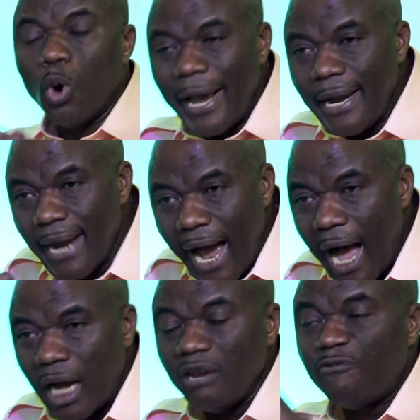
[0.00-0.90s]
When
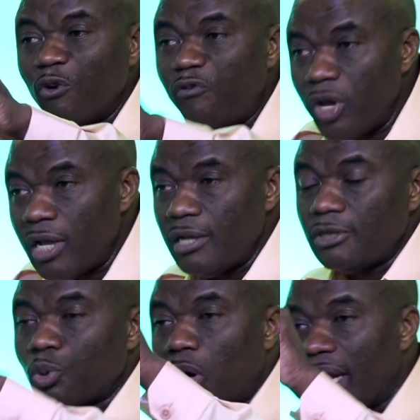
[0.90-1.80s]
now He
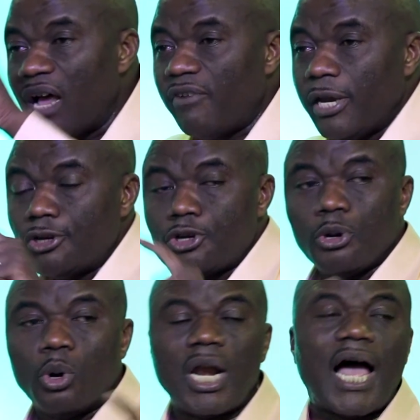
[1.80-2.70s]
fulfills whatever
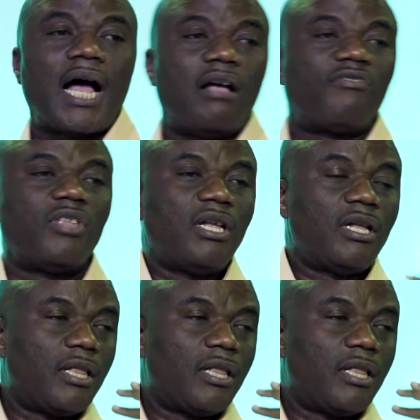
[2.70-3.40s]
into your life,